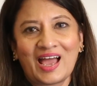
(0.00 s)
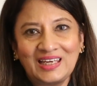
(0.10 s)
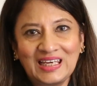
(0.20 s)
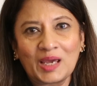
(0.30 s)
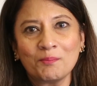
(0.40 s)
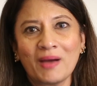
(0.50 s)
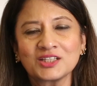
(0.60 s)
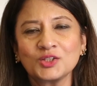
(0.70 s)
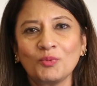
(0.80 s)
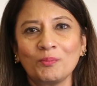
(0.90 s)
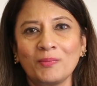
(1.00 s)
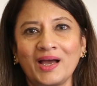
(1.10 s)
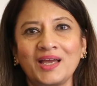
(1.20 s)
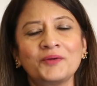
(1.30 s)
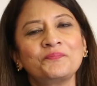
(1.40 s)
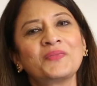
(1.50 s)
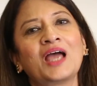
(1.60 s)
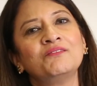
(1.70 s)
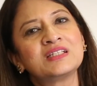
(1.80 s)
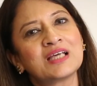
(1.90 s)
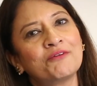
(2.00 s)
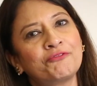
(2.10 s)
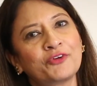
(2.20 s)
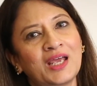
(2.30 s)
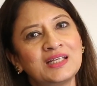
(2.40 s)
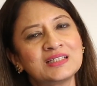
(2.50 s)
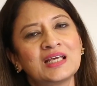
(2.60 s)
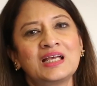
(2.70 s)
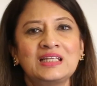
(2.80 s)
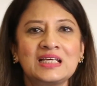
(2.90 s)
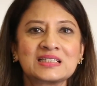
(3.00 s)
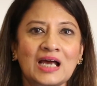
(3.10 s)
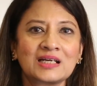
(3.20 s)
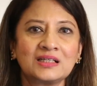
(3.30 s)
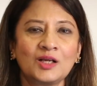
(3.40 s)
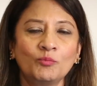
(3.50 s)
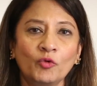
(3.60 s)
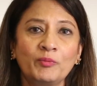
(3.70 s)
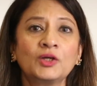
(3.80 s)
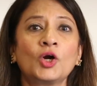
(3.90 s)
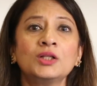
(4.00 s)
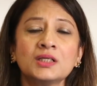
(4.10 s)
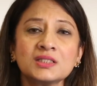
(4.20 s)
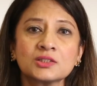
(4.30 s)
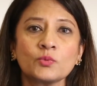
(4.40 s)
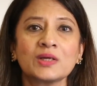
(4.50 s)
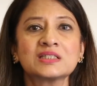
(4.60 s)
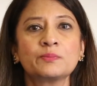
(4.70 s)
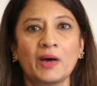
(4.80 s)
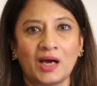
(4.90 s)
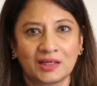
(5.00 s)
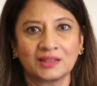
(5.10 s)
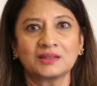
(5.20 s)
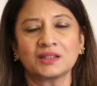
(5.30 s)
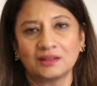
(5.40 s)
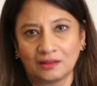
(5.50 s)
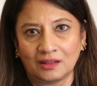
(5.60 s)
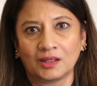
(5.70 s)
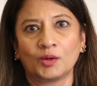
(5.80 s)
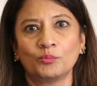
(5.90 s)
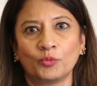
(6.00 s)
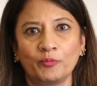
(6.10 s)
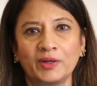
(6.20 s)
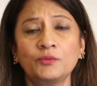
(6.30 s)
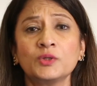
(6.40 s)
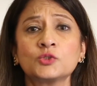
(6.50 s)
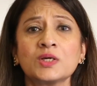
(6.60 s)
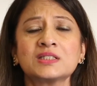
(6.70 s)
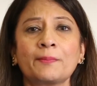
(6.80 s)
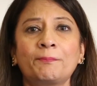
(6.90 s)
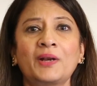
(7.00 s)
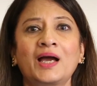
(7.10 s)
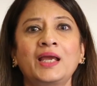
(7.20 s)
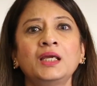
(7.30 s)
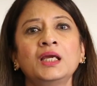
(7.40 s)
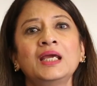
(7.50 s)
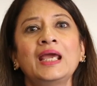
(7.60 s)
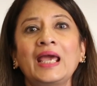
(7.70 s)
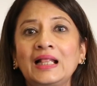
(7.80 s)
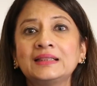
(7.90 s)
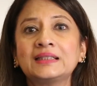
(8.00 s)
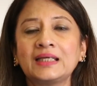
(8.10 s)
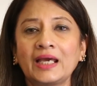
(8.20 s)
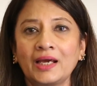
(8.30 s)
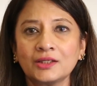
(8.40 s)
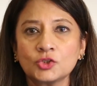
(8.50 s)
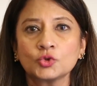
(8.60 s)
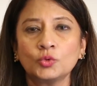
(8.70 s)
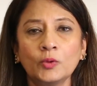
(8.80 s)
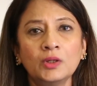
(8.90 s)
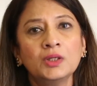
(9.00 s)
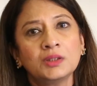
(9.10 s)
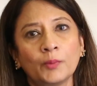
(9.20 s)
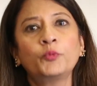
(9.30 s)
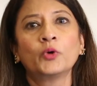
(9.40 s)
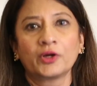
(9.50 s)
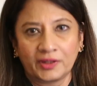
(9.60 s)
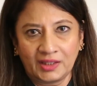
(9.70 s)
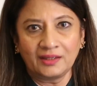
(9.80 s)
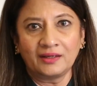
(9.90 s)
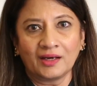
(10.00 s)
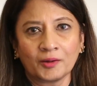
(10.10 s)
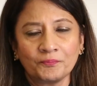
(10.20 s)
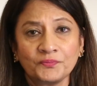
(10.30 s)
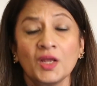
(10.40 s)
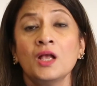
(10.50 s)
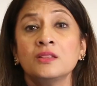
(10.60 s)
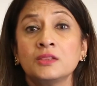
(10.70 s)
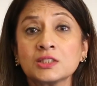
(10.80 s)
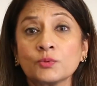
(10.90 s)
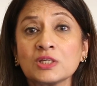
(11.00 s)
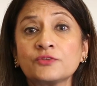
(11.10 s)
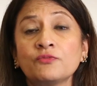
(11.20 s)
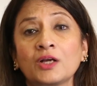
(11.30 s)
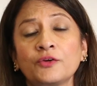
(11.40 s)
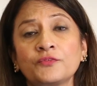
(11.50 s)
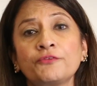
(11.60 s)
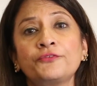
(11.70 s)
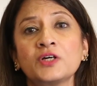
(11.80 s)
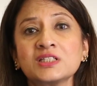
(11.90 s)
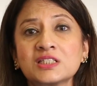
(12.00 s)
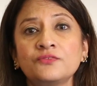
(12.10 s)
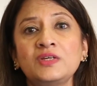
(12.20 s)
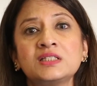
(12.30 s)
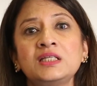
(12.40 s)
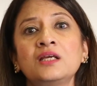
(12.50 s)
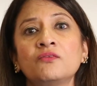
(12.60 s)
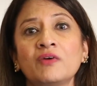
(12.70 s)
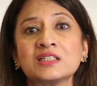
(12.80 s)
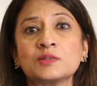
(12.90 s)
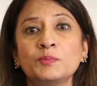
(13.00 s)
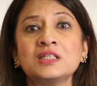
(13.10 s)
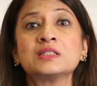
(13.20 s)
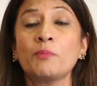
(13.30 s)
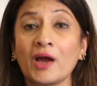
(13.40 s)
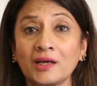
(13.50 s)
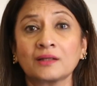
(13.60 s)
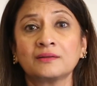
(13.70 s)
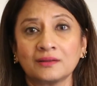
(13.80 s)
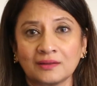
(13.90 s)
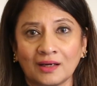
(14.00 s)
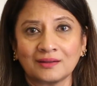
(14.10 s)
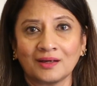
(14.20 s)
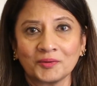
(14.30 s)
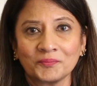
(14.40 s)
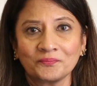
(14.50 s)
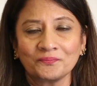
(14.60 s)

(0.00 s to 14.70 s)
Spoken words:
he came back to Mumbai and with some friends, they started a movement called the Swasth Bharat movement, which was supplying healthcare to the poor in India. This was one of the first VC investments by Ratan Tata.